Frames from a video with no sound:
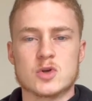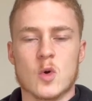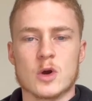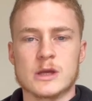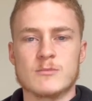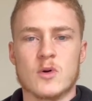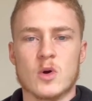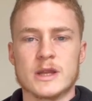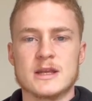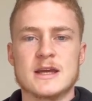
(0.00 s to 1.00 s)
talking
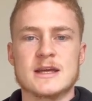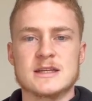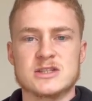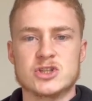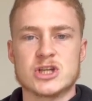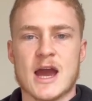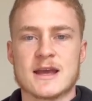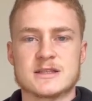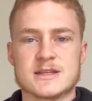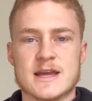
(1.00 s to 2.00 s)
point, is
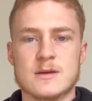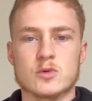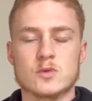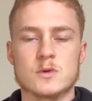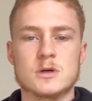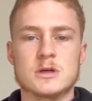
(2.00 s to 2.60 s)
Jack Zabel.